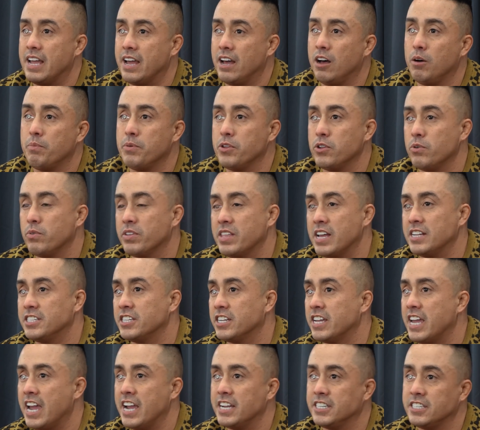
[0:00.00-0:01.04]
helping you with
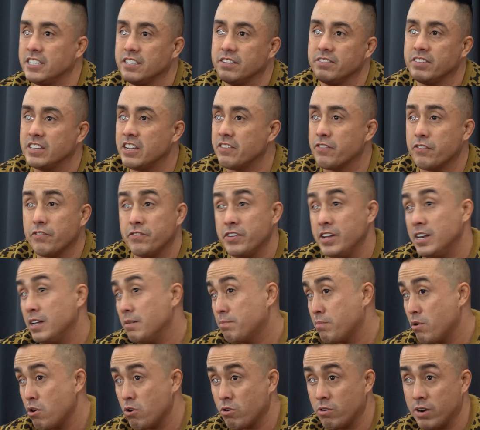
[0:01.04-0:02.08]
education, different
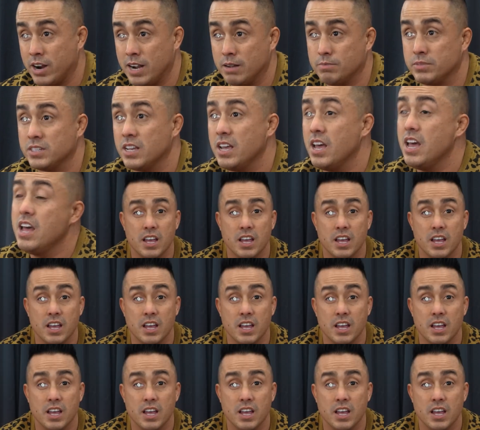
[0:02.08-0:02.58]
feeding programs,